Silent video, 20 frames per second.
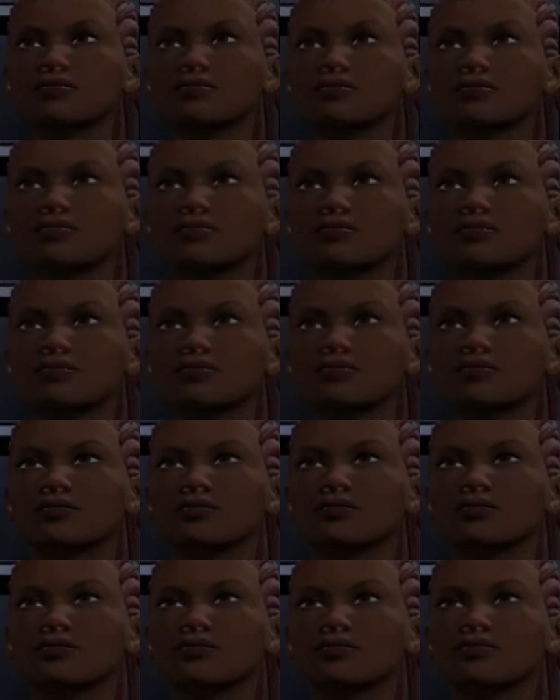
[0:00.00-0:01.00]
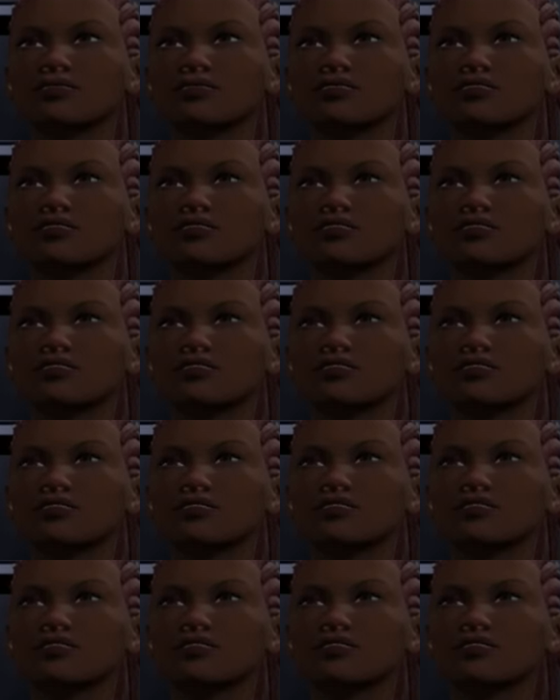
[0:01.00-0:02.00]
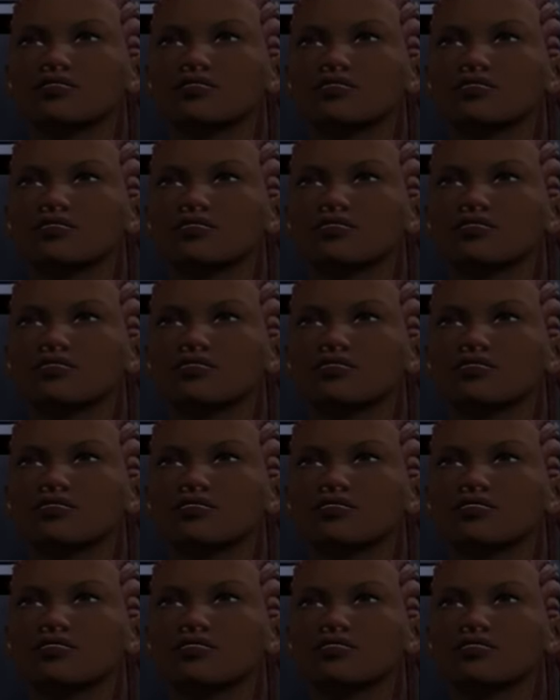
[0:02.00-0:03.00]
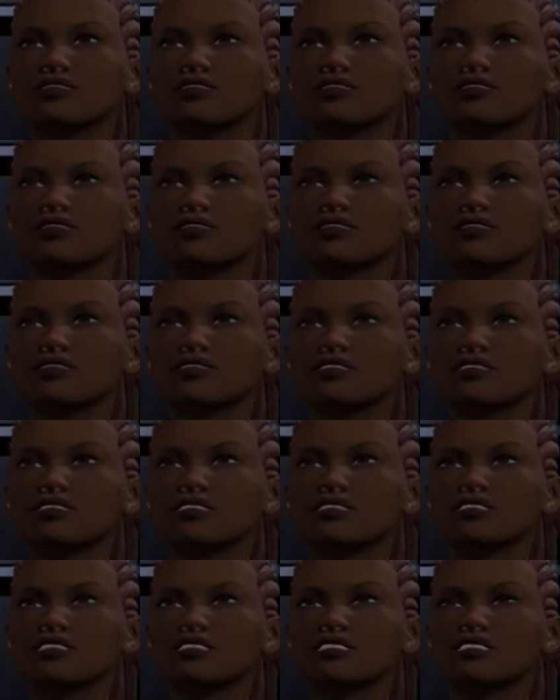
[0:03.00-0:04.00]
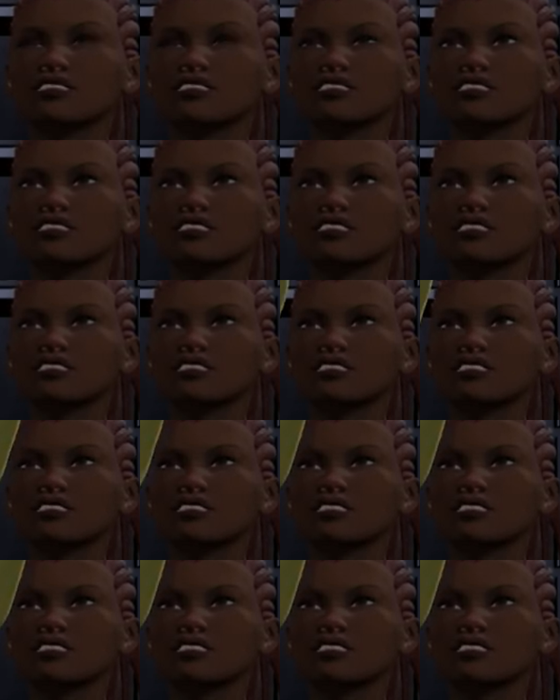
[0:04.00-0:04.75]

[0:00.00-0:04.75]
(silent)